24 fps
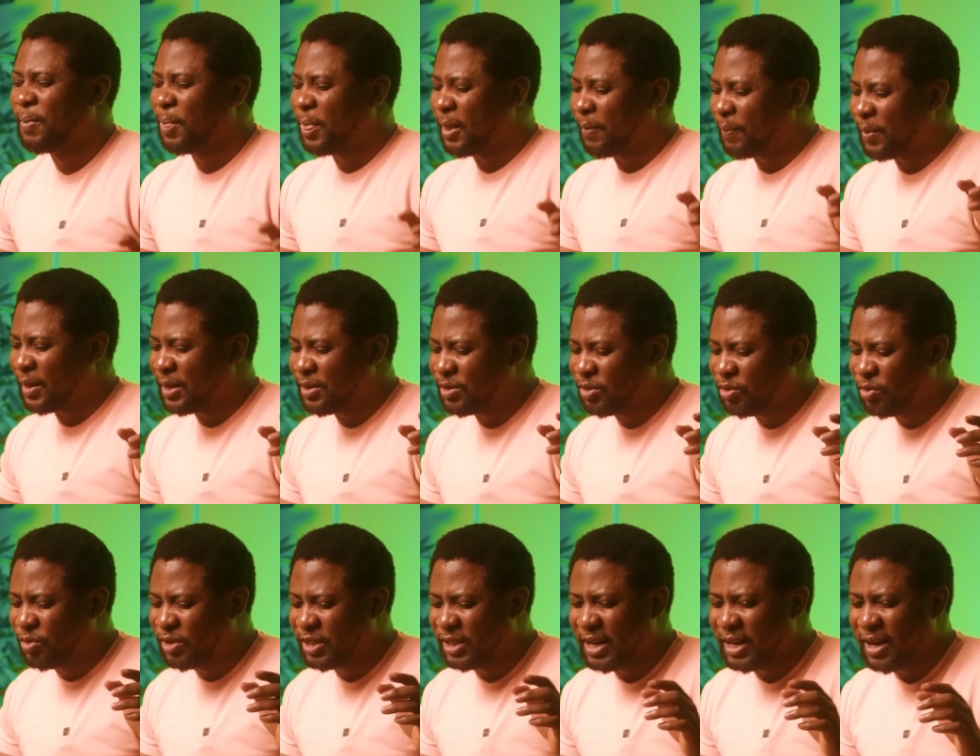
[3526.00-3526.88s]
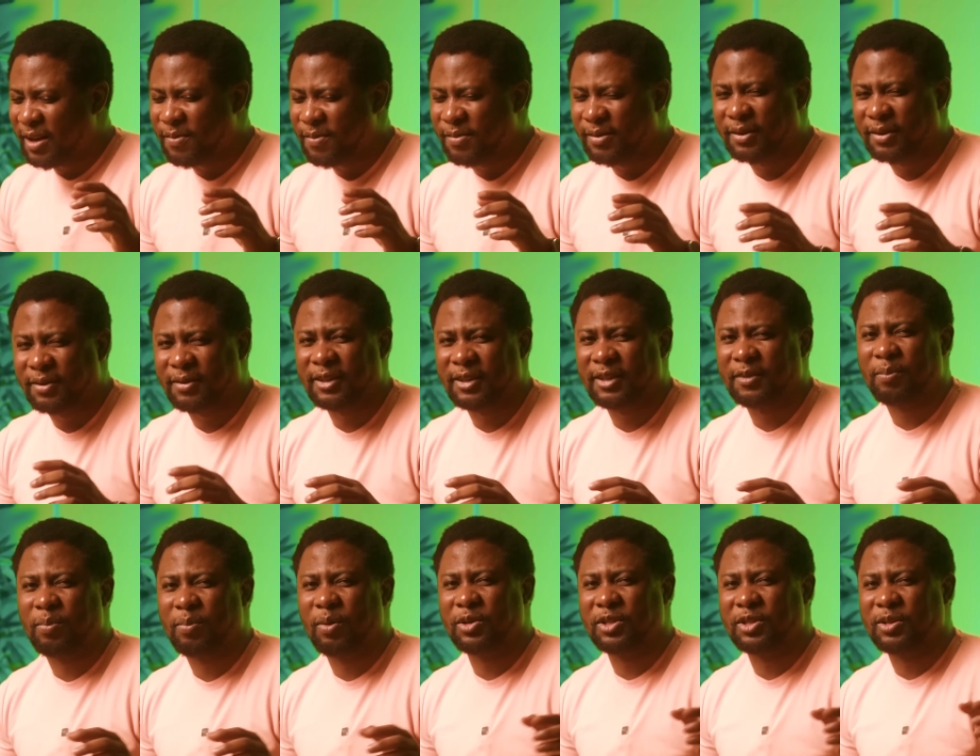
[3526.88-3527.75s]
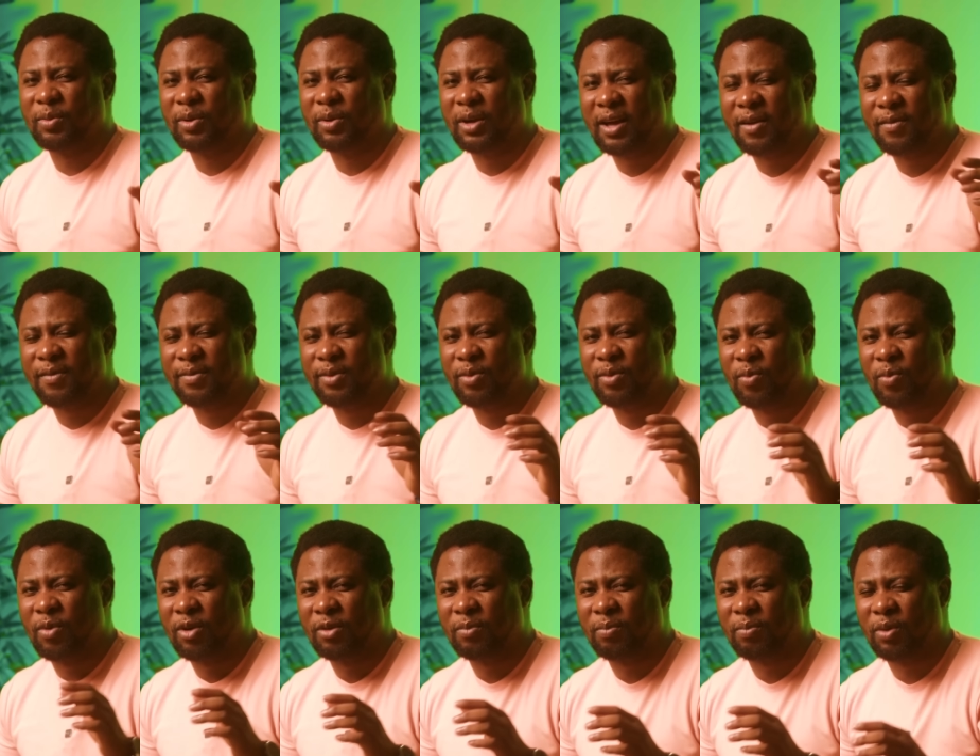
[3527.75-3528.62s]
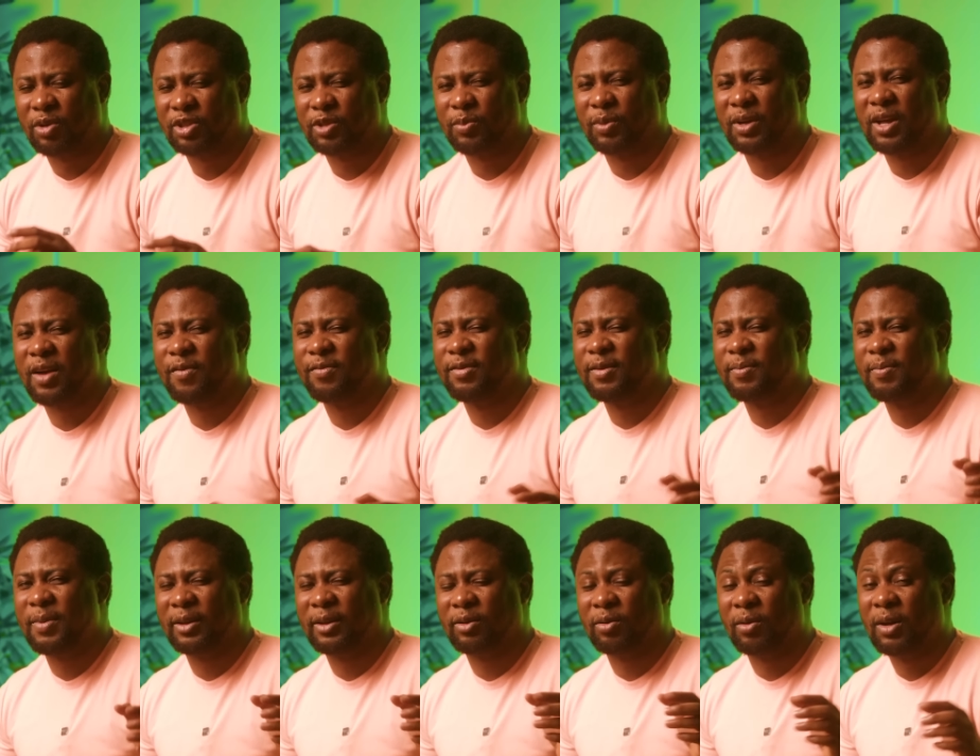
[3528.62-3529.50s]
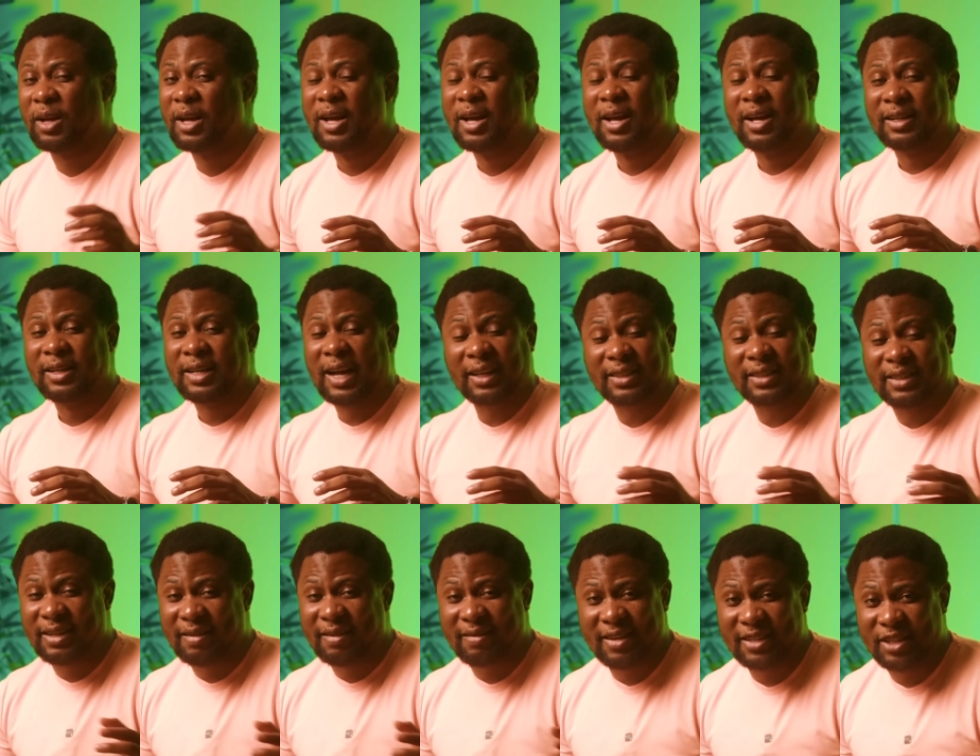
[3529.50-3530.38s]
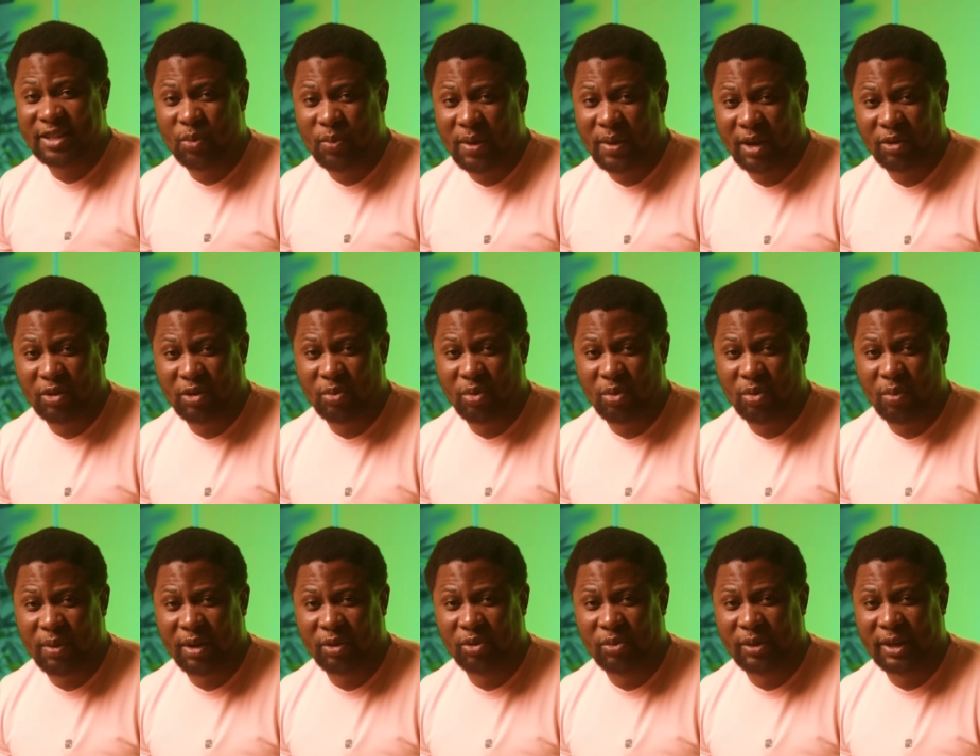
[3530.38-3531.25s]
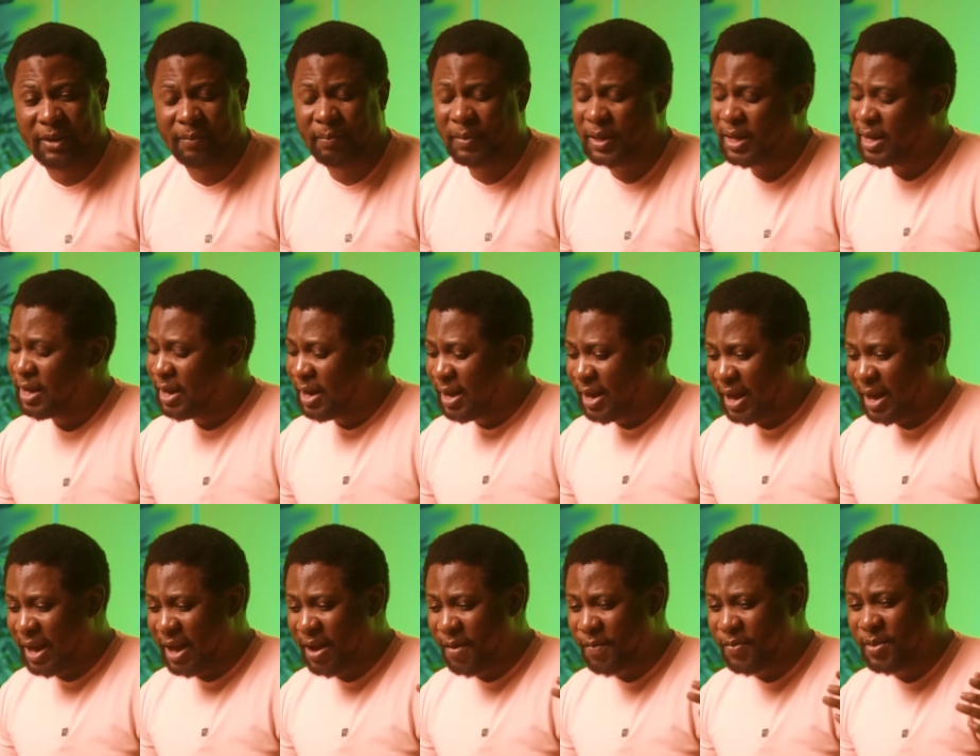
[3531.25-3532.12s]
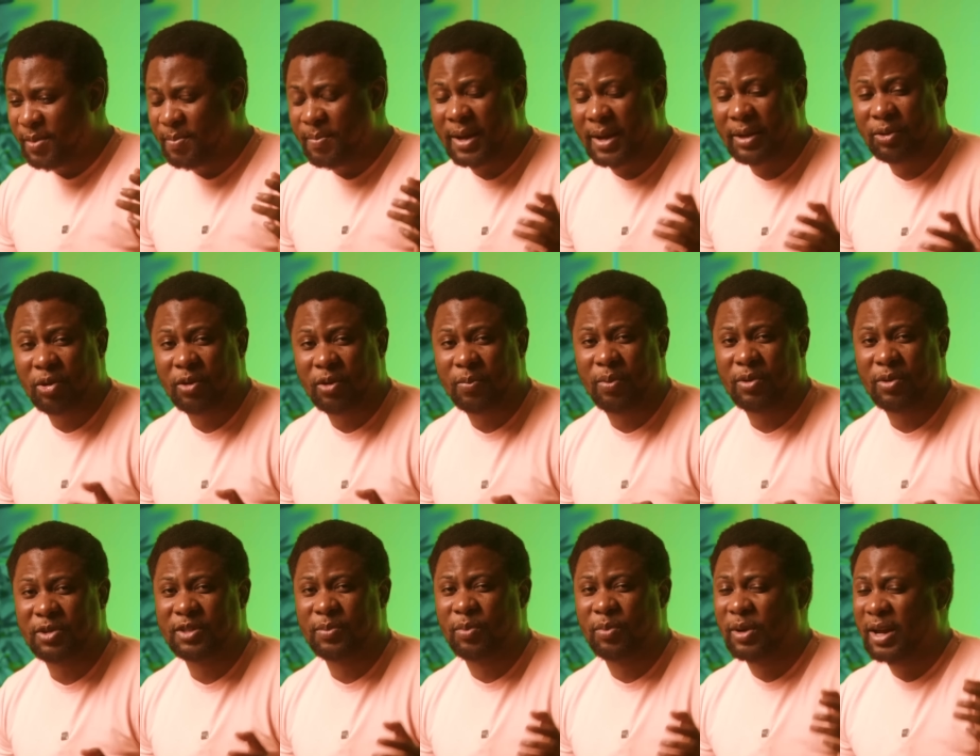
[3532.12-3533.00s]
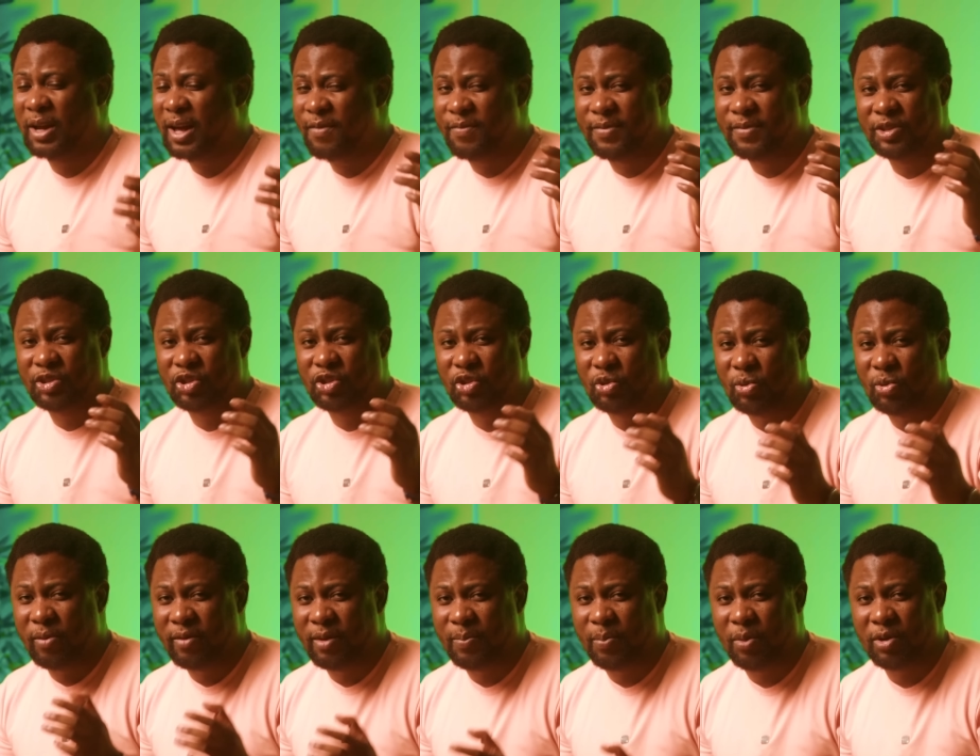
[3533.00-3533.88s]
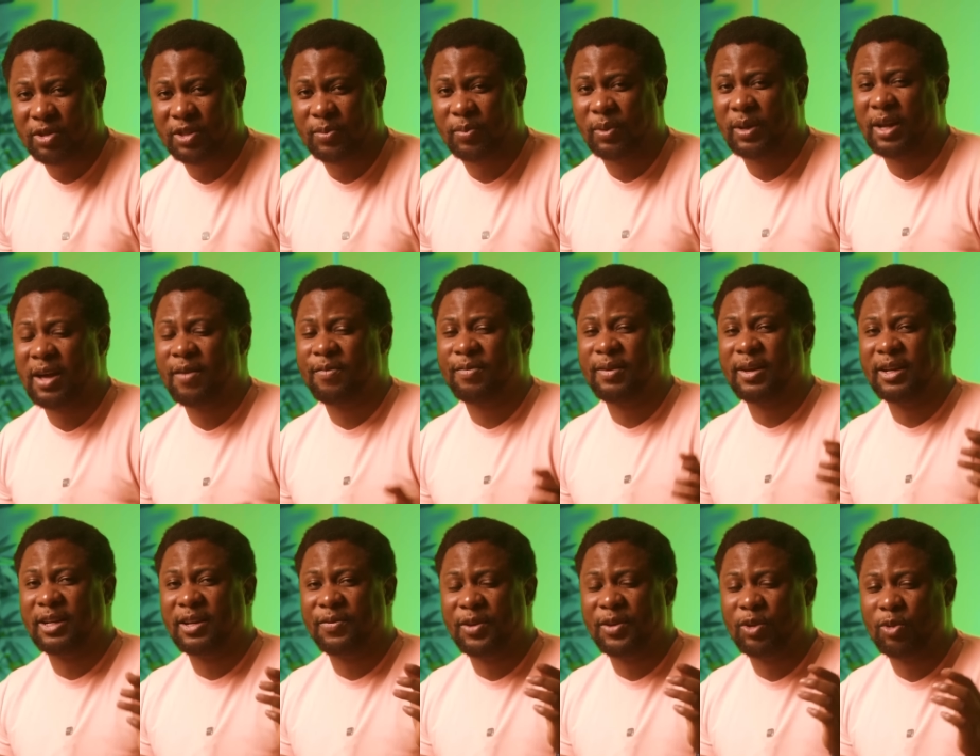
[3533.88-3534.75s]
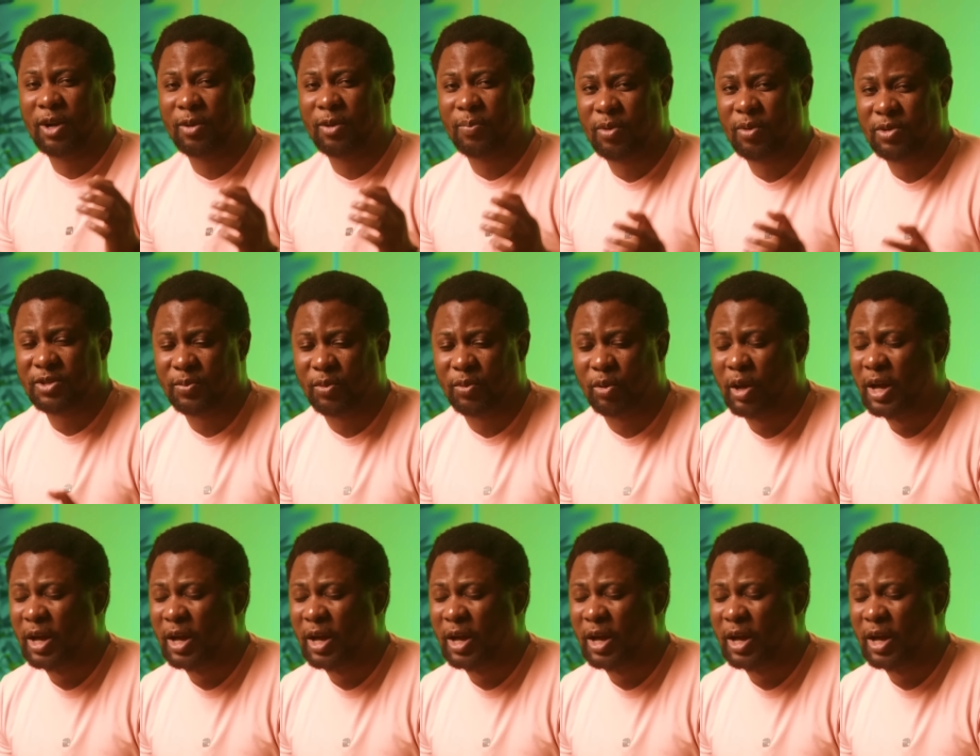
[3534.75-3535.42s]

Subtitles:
He's using everything possible, everyone possible, every method. That's the reason we are doing what we're doing. Every method possible, every story possible, every individual possible,